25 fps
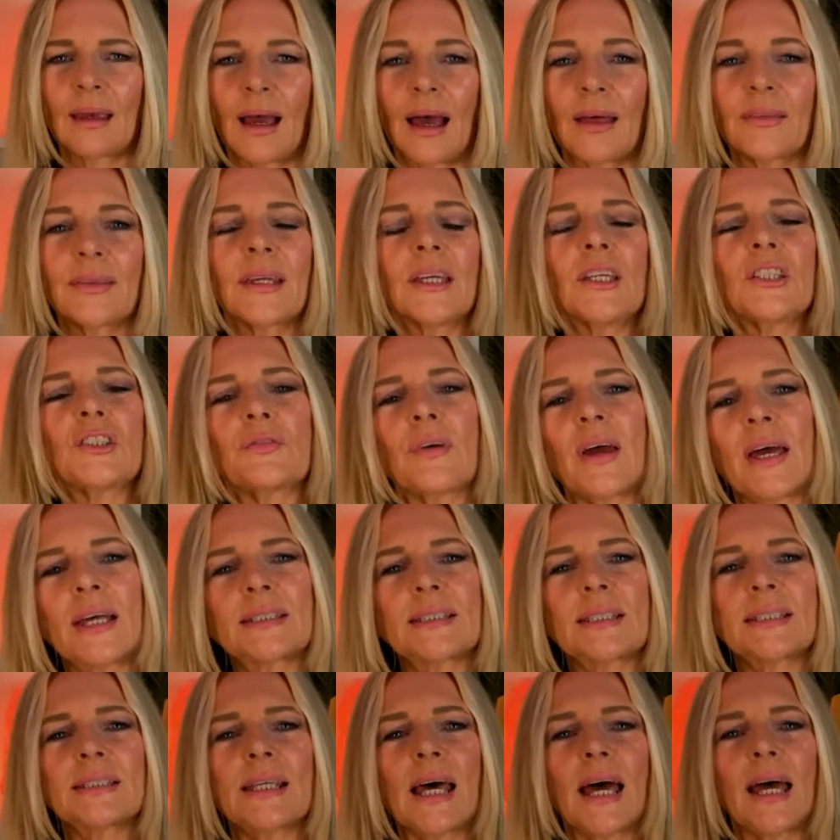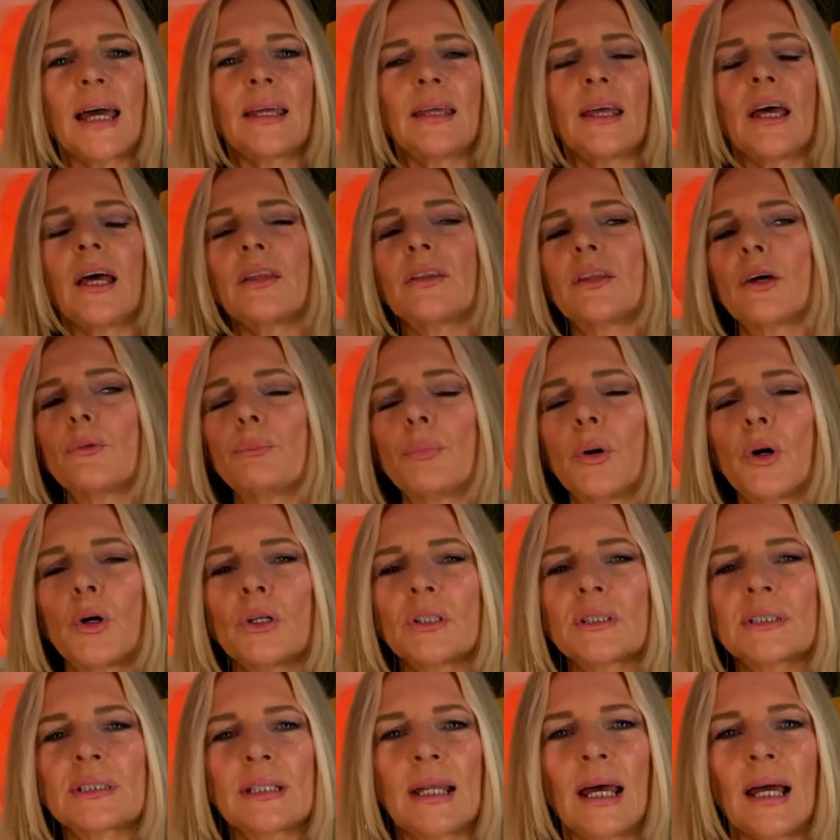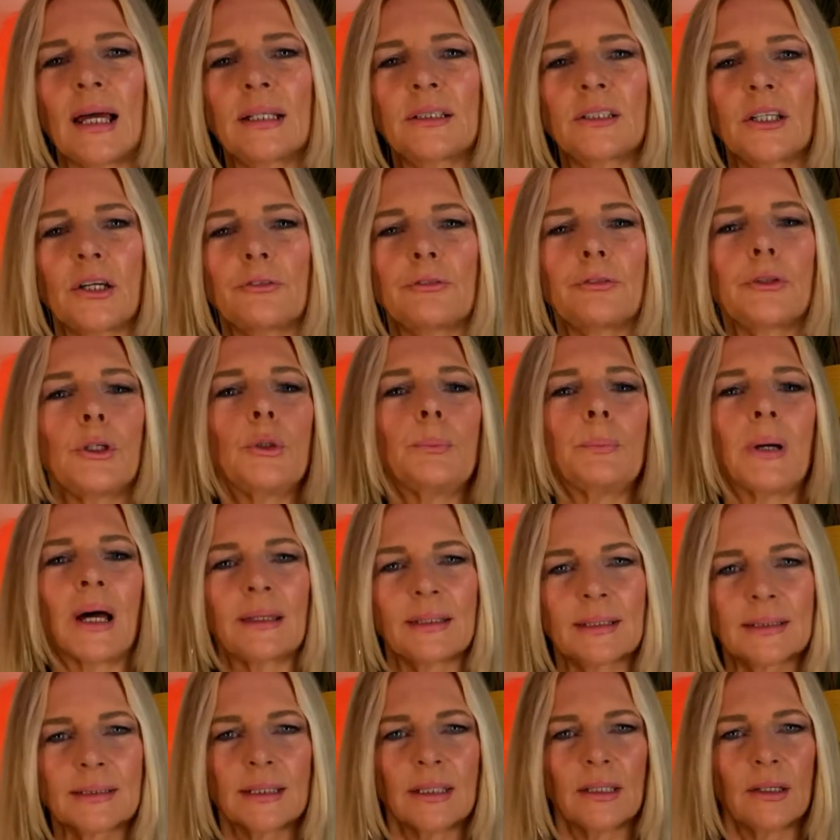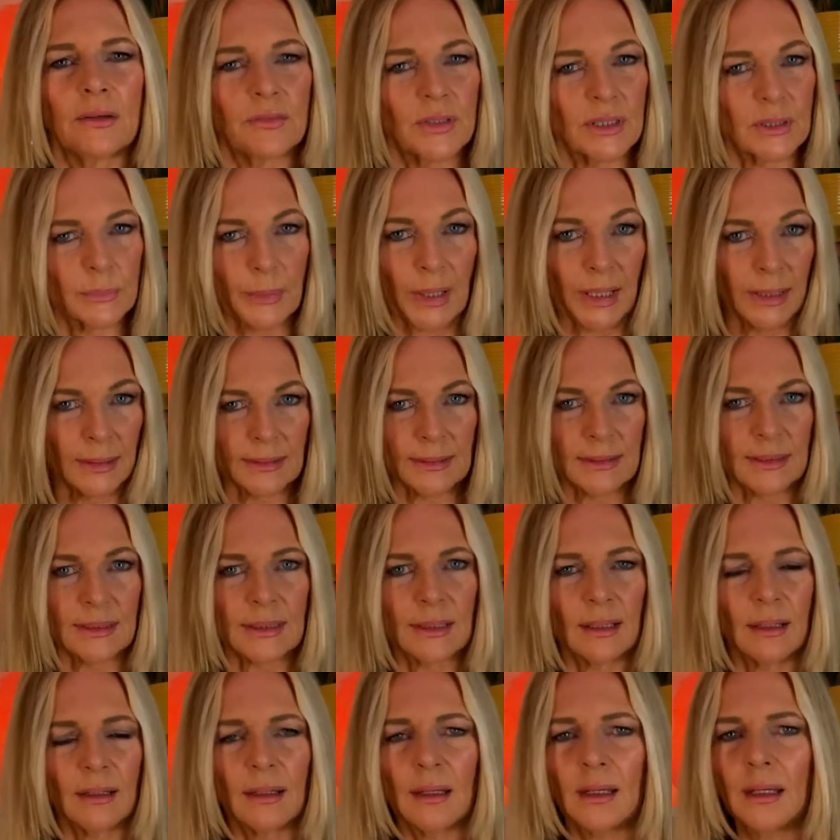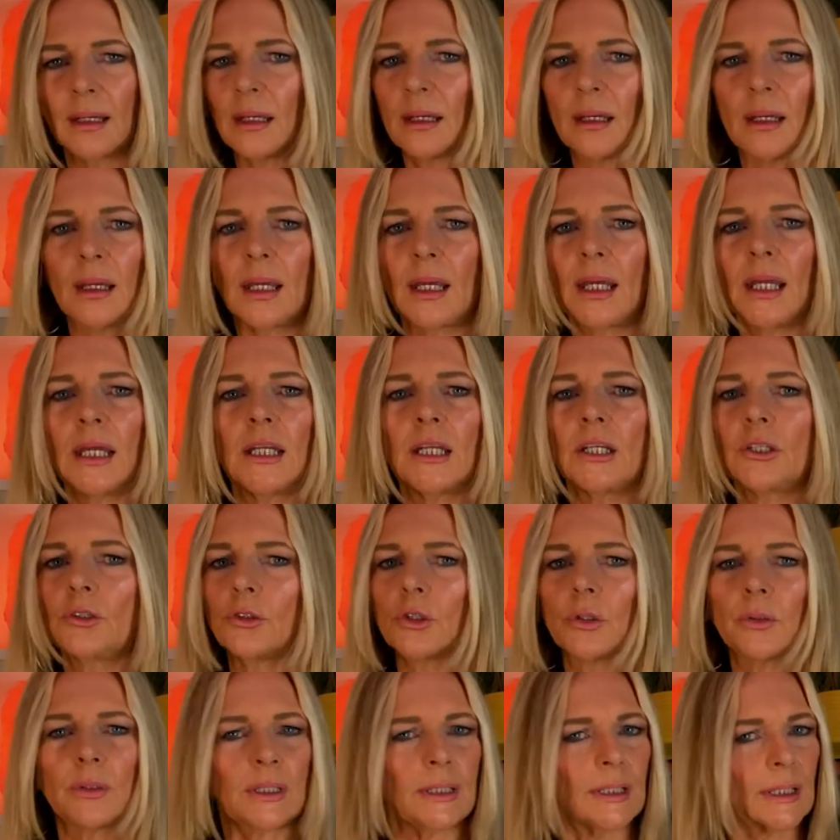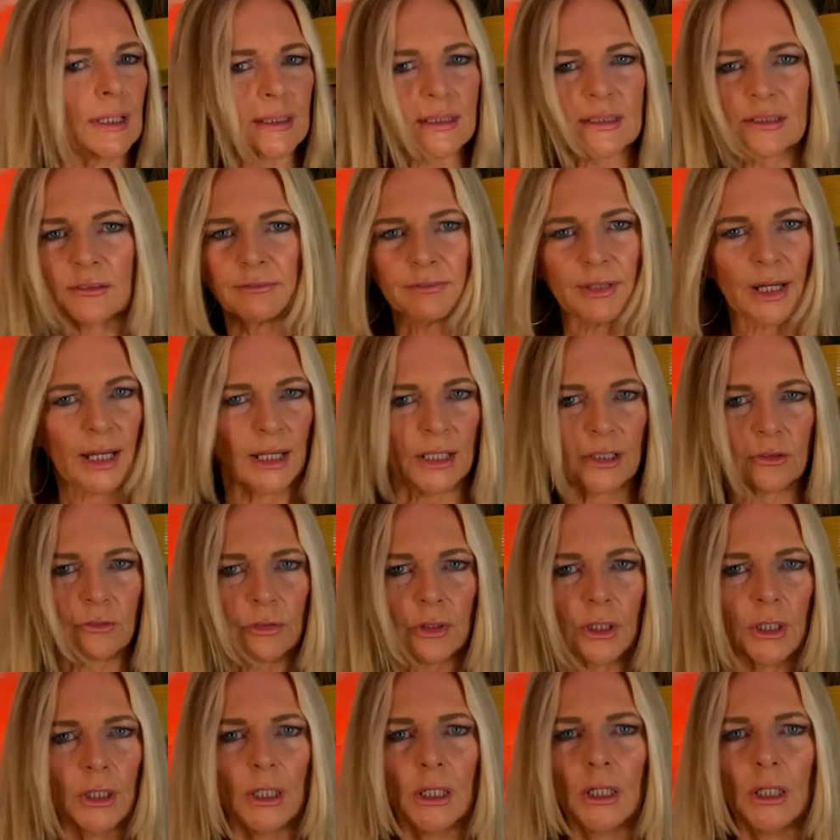I think it's fair to say that Paul Snider flew by the seat of his pants. He didn't do the nine to five.